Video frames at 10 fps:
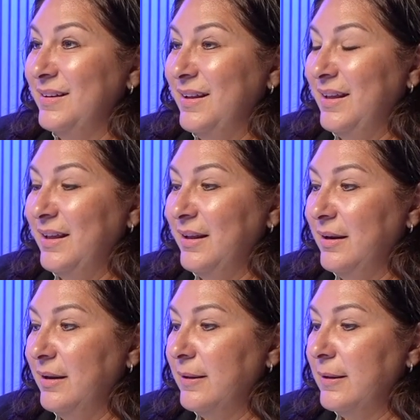Yeah.
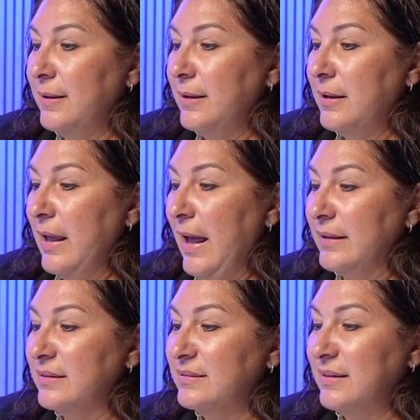And
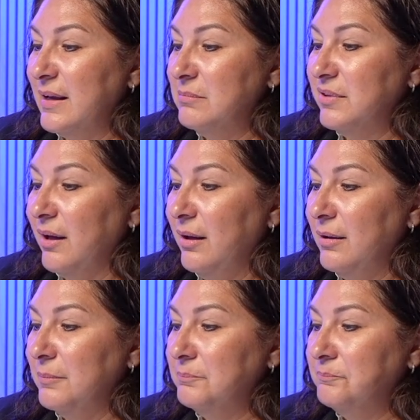at the same
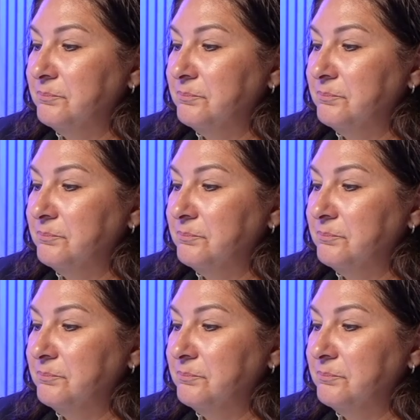time,